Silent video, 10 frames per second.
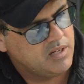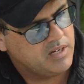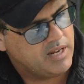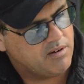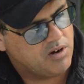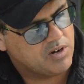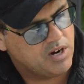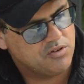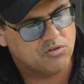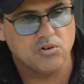Now I'll
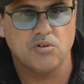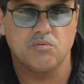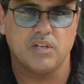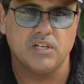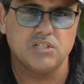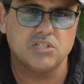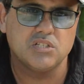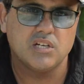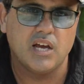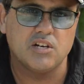go through
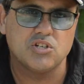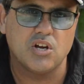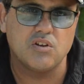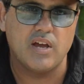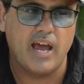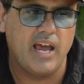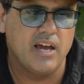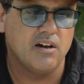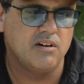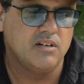this and show you
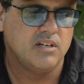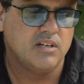how